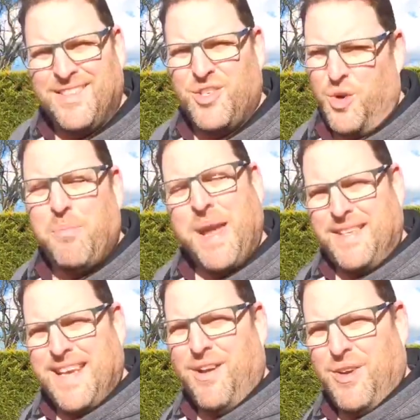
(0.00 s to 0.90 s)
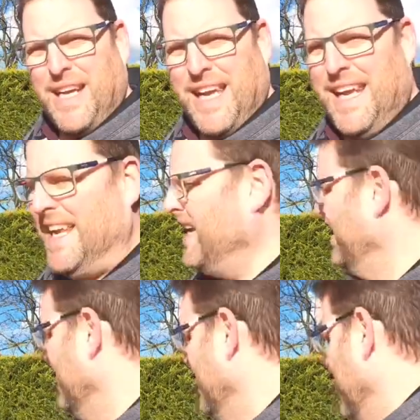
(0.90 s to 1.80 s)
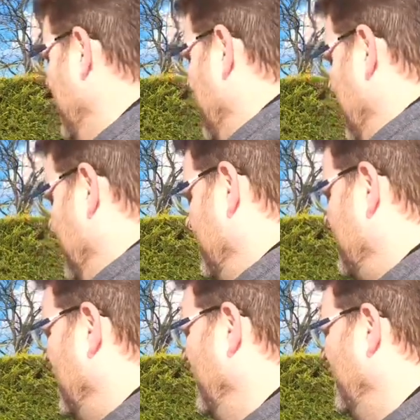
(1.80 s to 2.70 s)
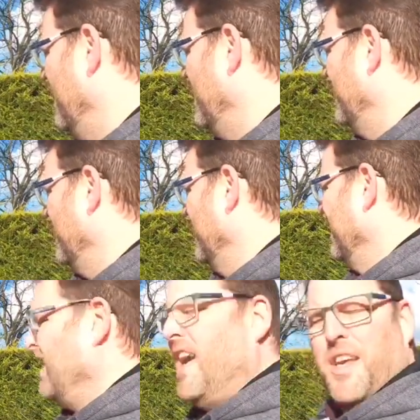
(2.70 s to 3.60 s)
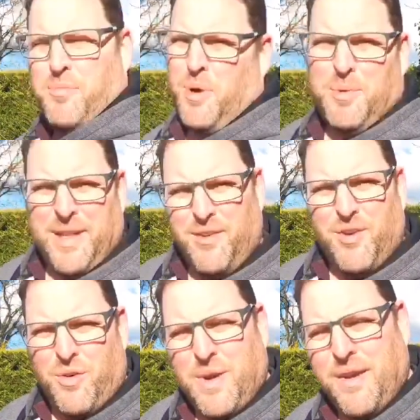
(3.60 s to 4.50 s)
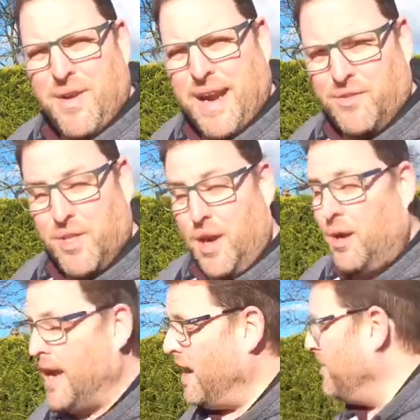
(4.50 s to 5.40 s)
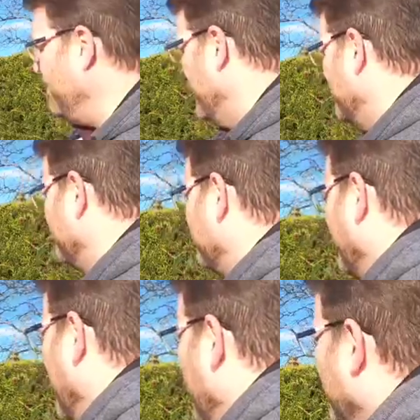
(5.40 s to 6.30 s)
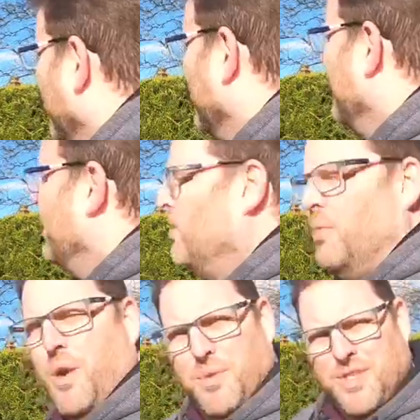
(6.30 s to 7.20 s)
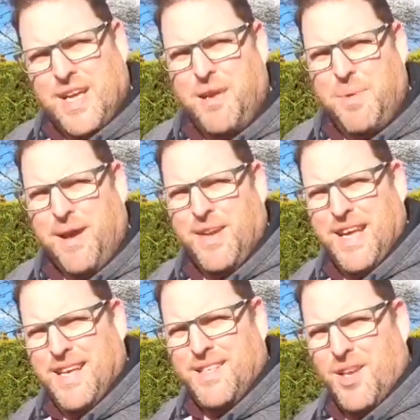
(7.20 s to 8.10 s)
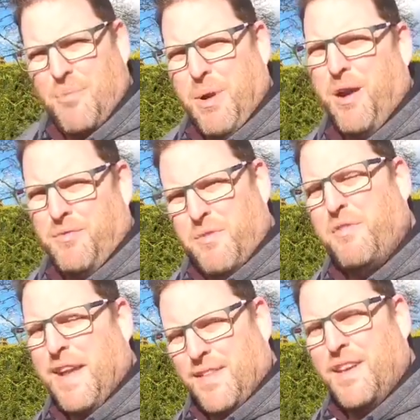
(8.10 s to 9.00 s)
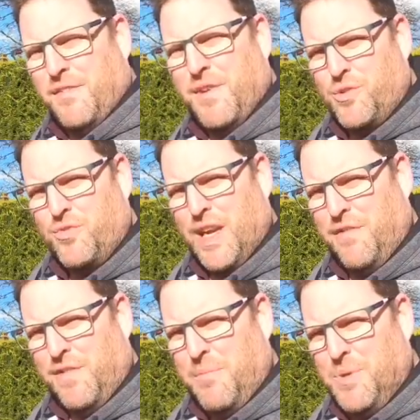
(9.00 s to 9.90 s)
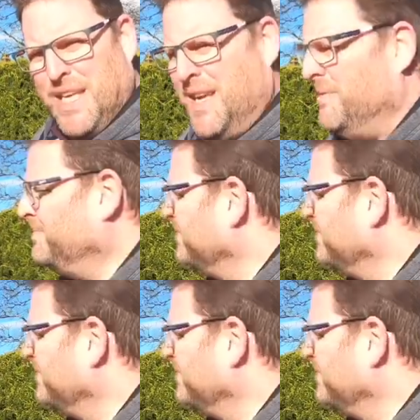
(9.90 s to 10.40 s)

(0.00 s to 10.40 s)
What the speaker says: it's not pegged out clearly, and it's probably the wrong way round. However, what I would say about it is, apart from the fact that it feels really flimsy,